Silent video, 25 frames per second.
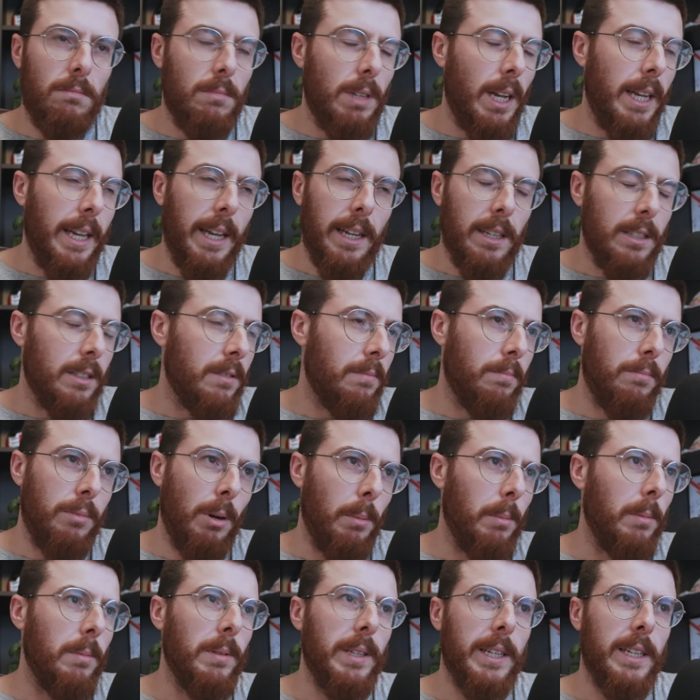I guess
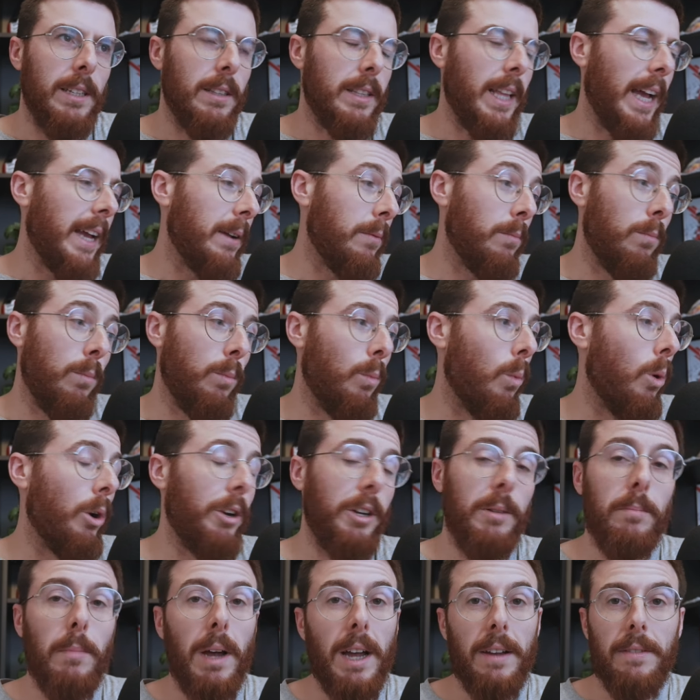probably they
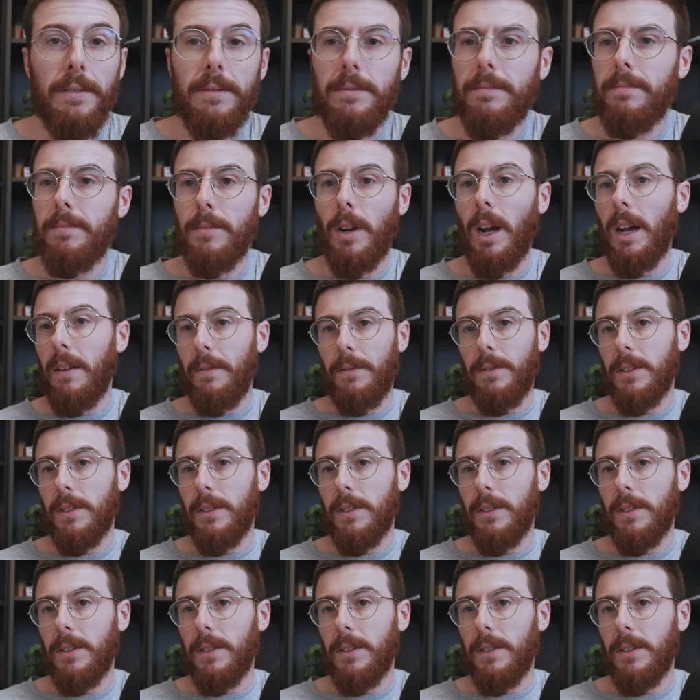wanted Mav, right?